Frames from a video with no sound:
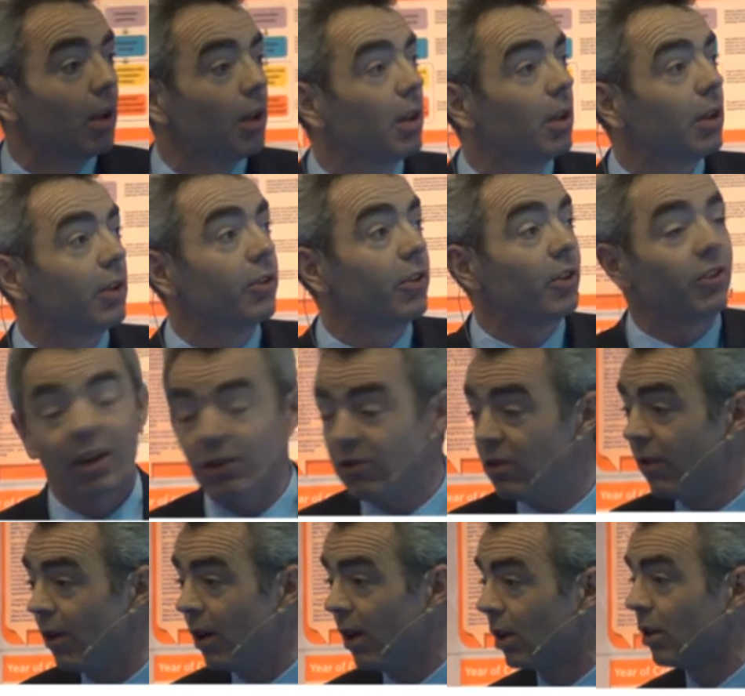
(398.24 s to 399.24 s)
because there's actually
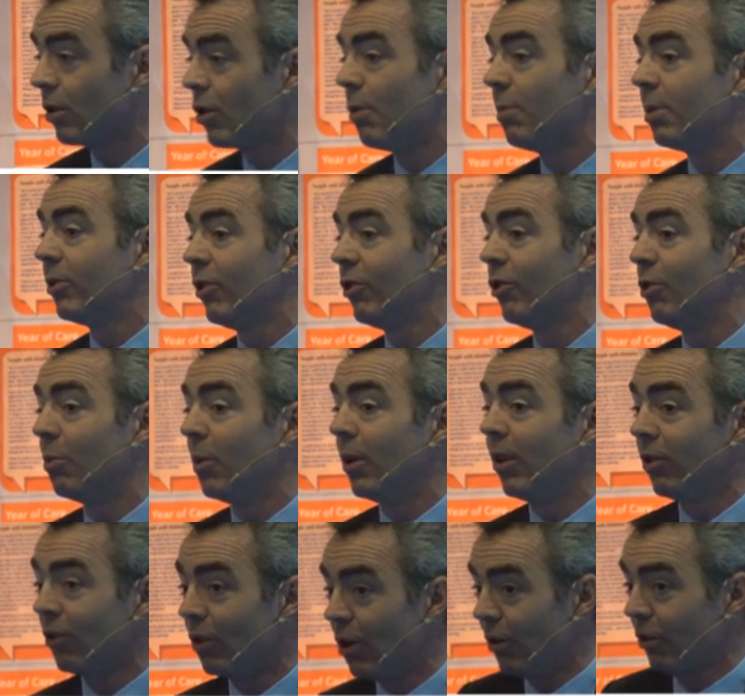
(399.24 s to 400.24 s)
very little competition, where
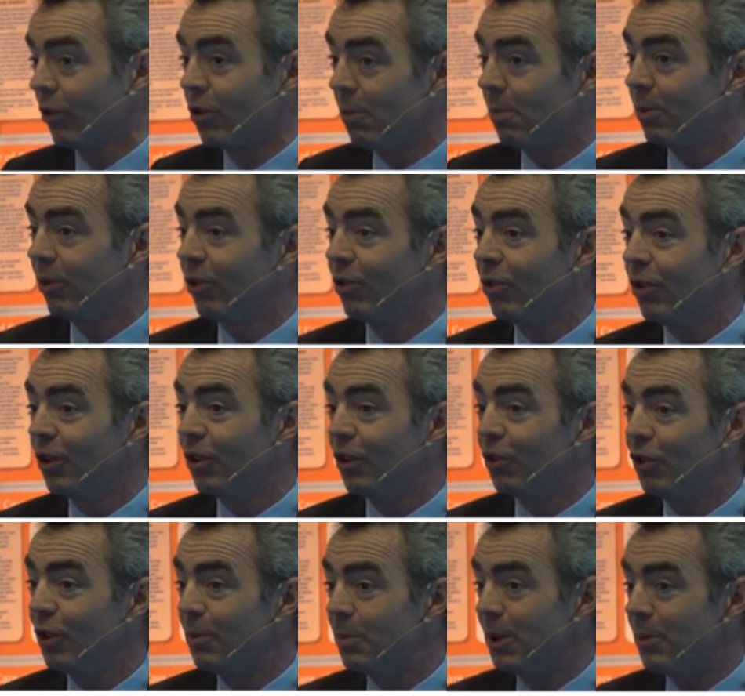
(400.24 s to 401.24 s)
there's lots of competition in your
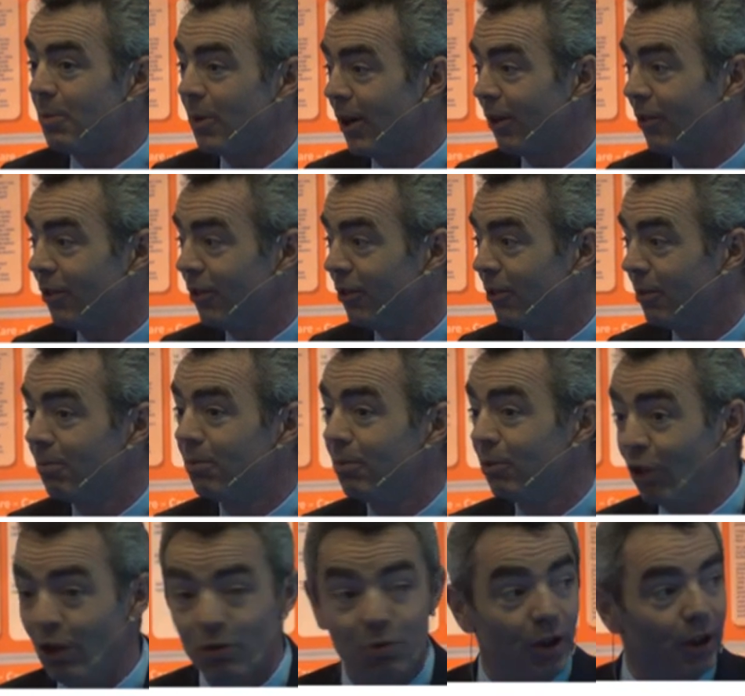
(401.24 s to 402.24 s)
GP practice,
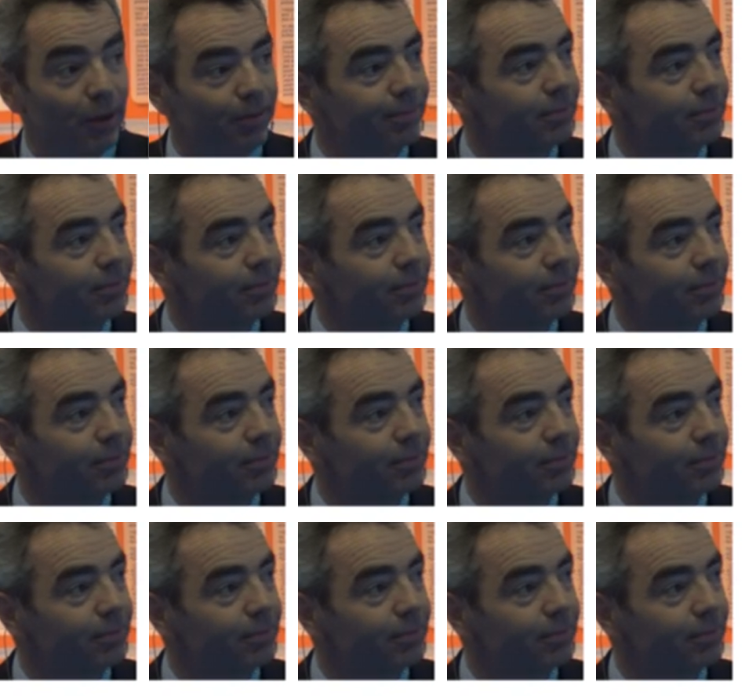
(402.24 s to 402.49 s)
generally.